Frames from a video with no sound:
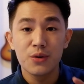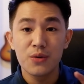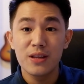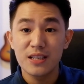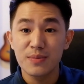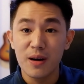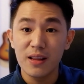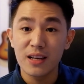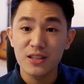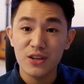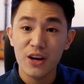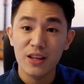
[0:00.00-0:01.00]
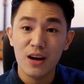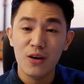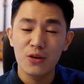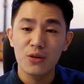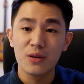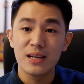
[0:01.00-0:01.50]
So this month, nag-start
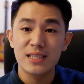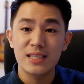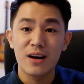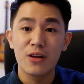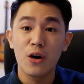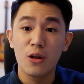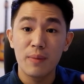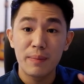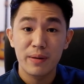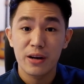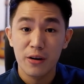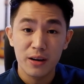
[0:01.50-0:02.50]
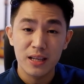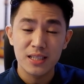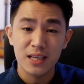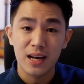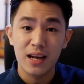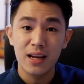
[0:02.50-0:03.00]
ako to list down all my
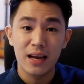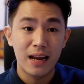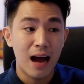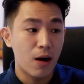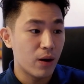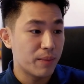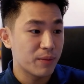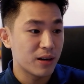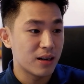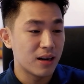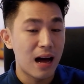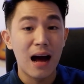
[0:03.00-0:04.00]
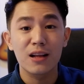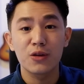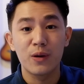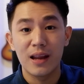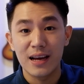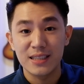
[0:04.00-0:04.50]
priorities again and how I'm gonna
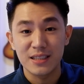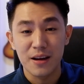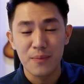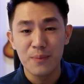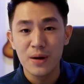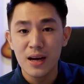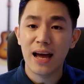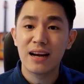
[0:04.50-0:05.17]
actualize them.